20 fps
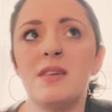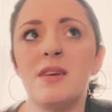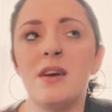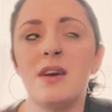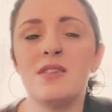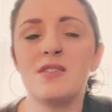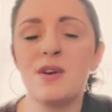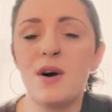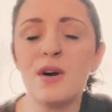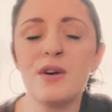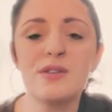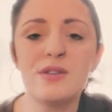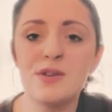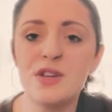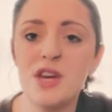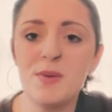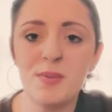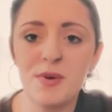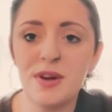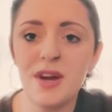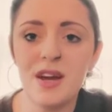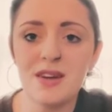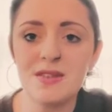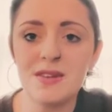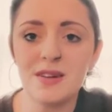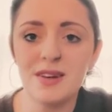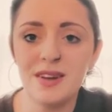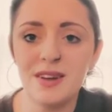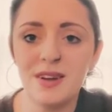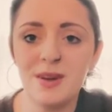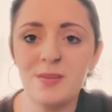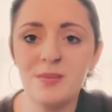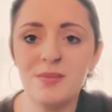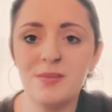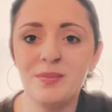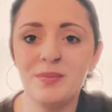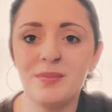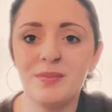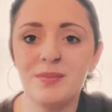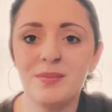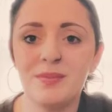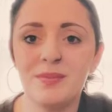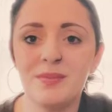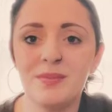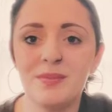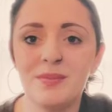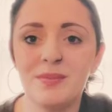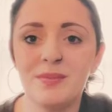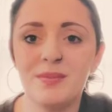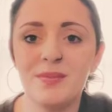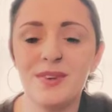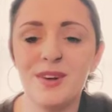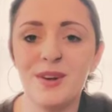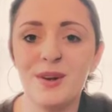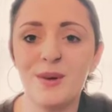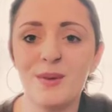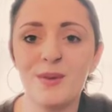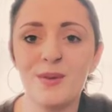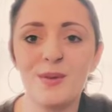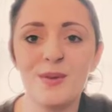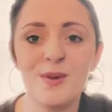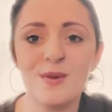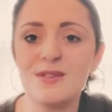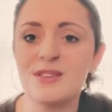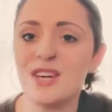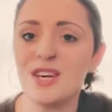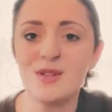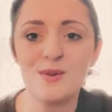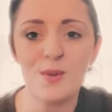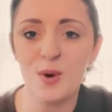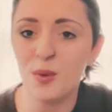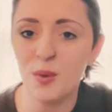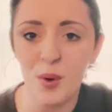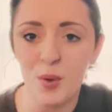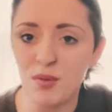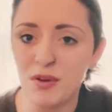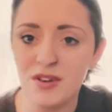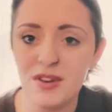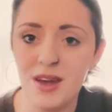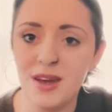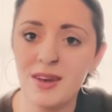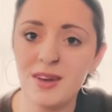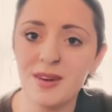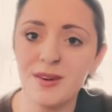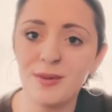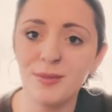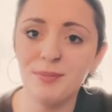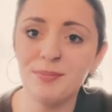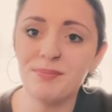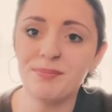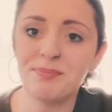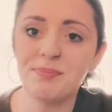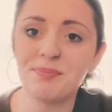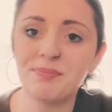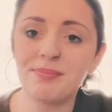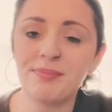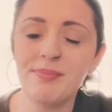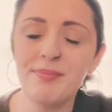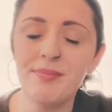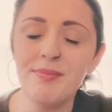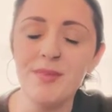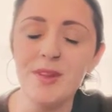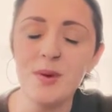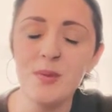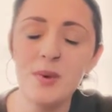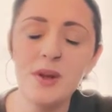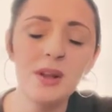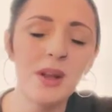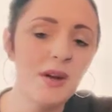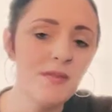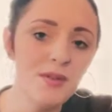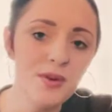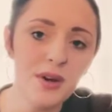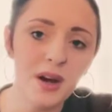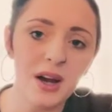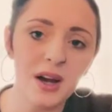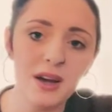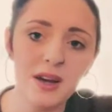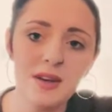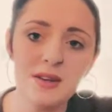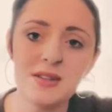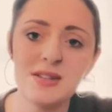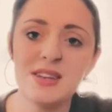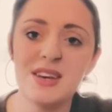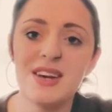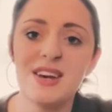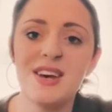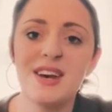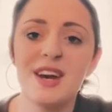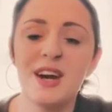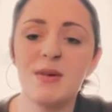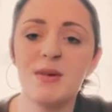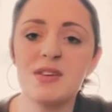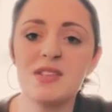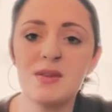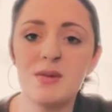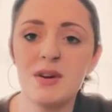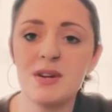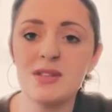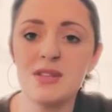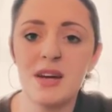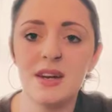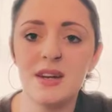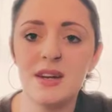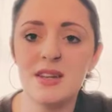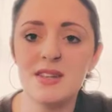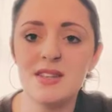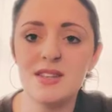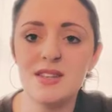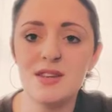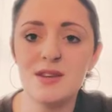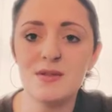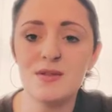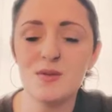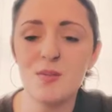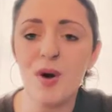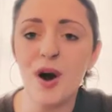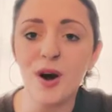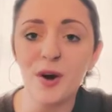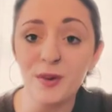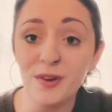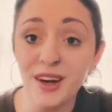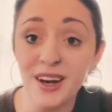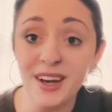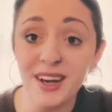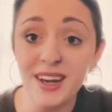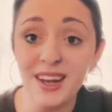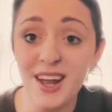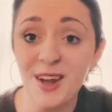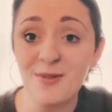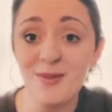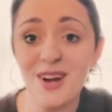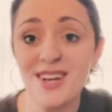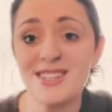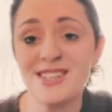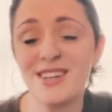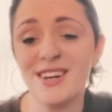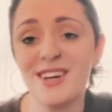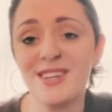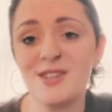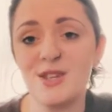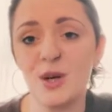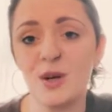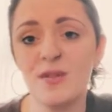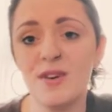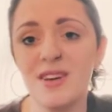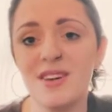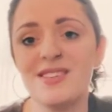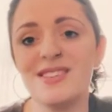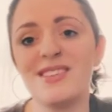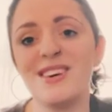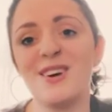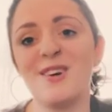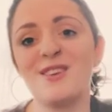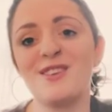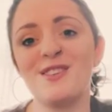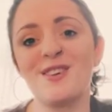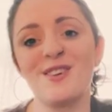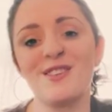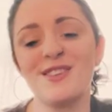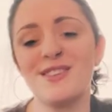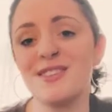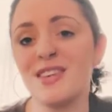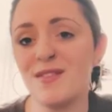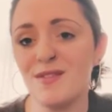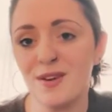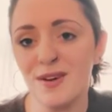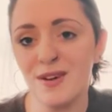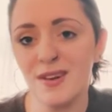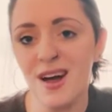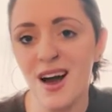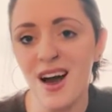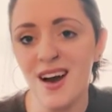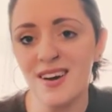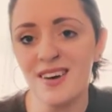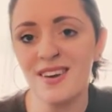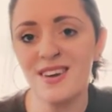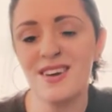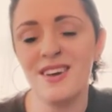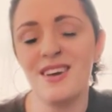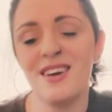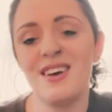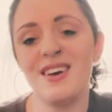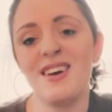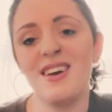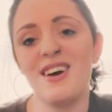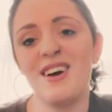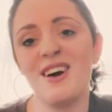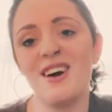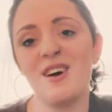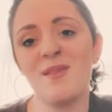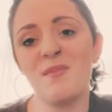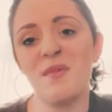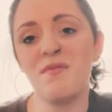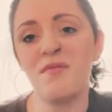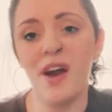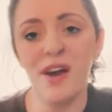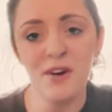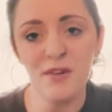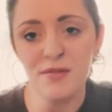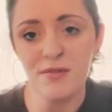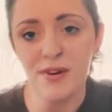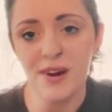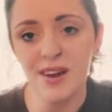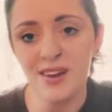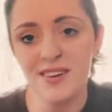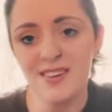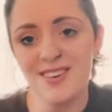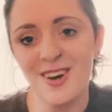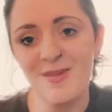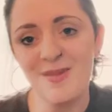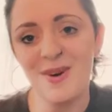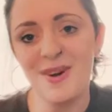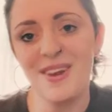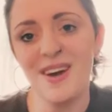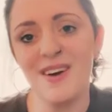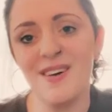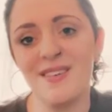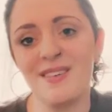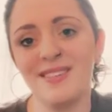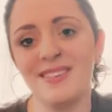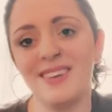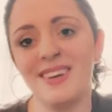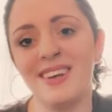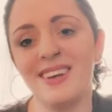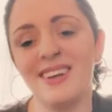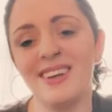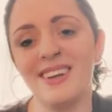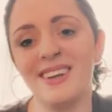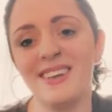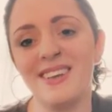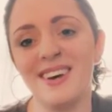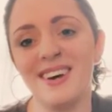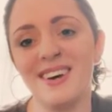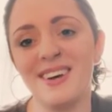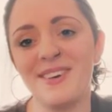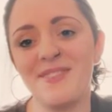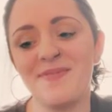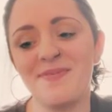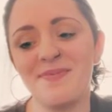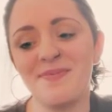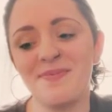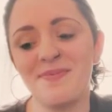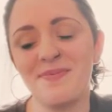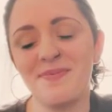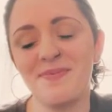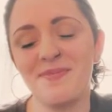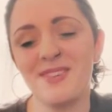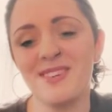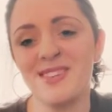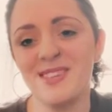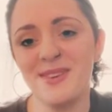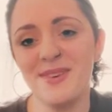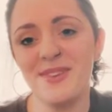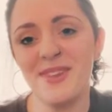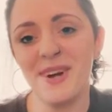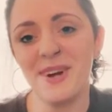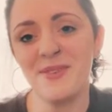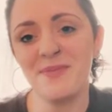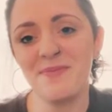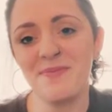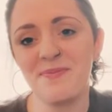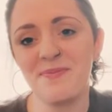as long as you keep your gaze on him, those things won't overtake you. We love you guys. And we're so excited to see you tomorrow night at Wednesday night service. It starts at 7 o'clock. Invite a friend. Come on out, and we'll see you there.